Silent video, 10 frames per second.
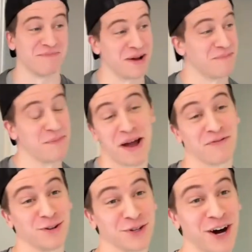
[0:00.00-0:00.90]
my, my, my
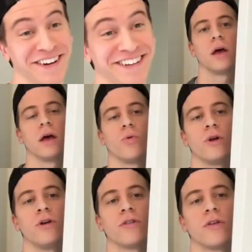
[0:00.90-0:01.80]
phone's gone. Hey,
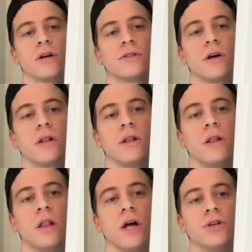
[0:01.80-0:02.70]
what are your thoughts on
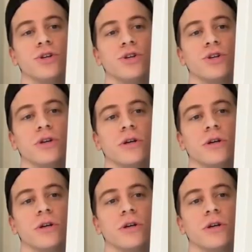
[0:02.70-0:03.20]
lunch?